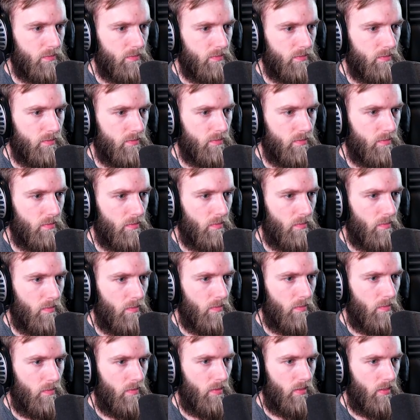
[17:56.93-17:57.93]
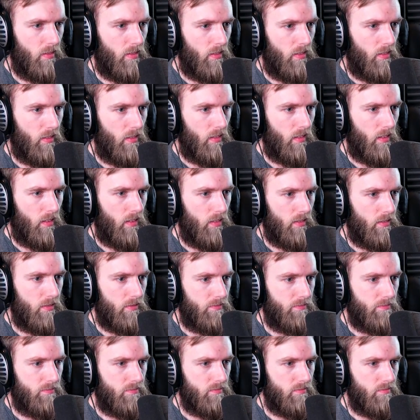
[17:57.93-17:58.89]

(no one is talking)